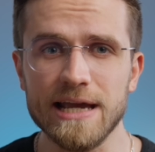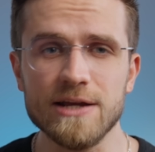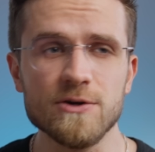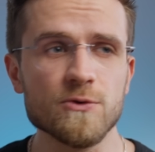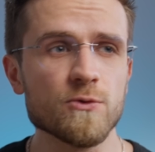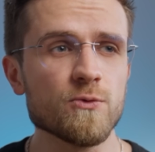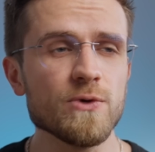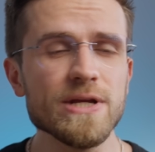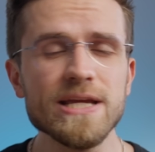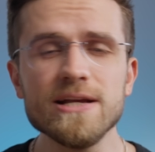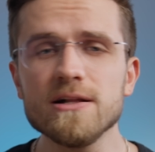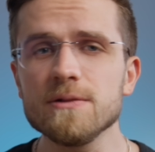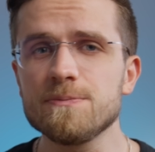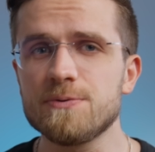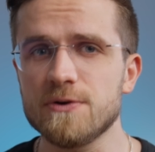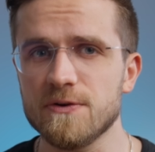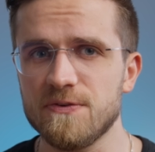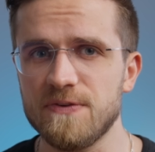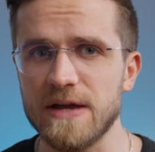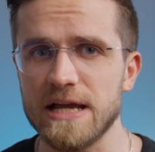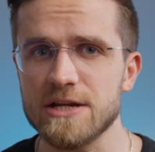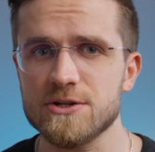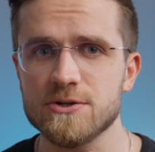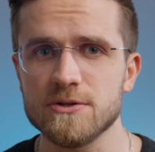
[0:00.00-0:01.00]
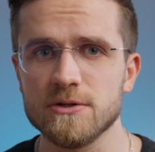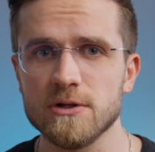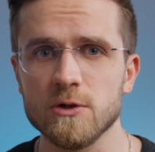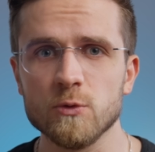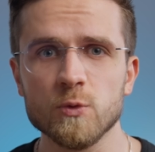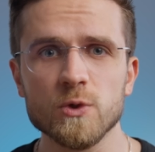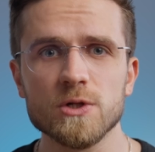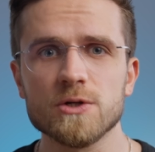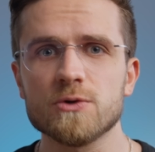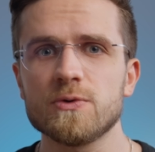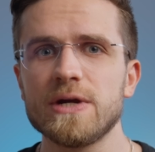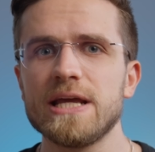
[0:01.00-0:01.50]
A real
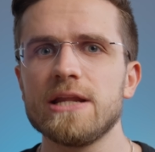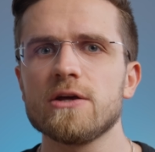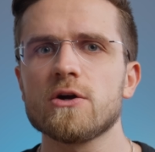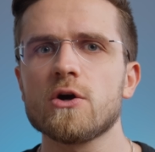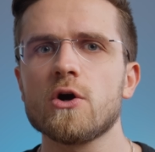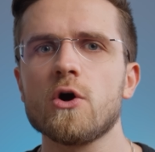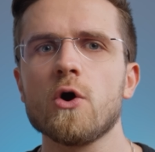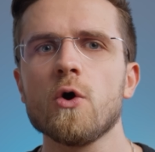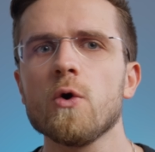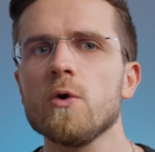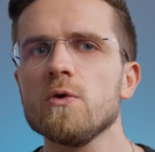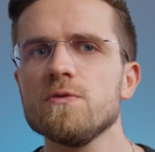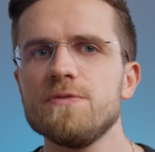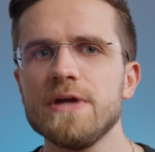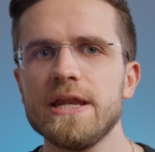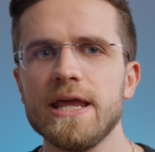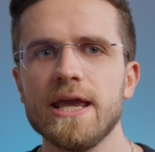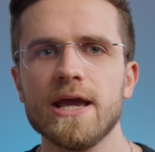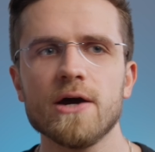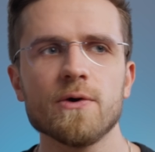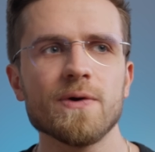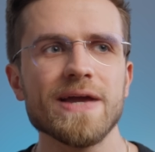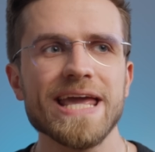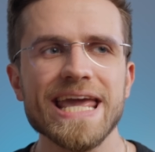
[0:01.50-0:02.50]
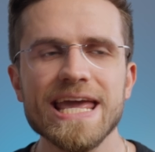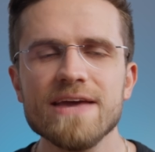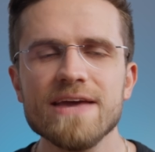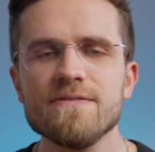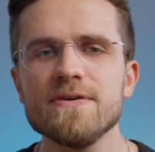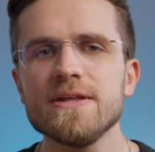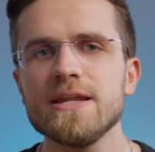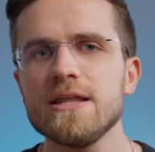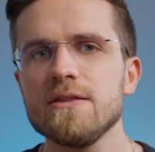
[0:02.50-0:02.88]
professional will create a cool video even